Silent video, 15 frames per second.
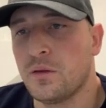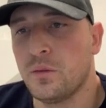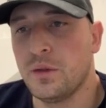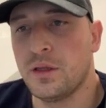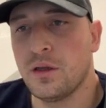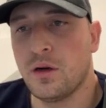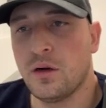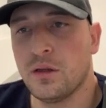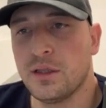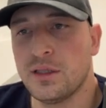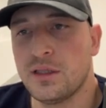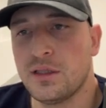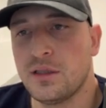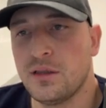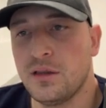with all
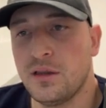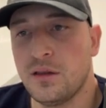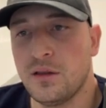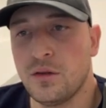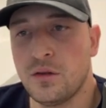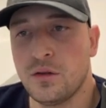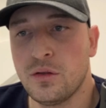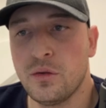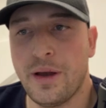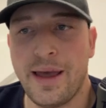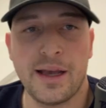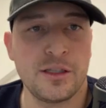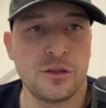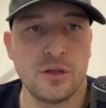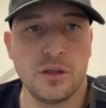these two
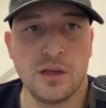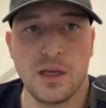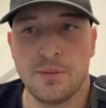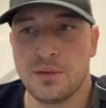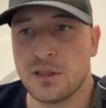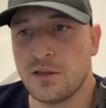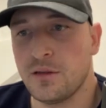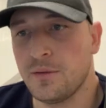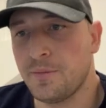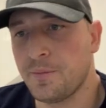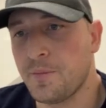extra tips,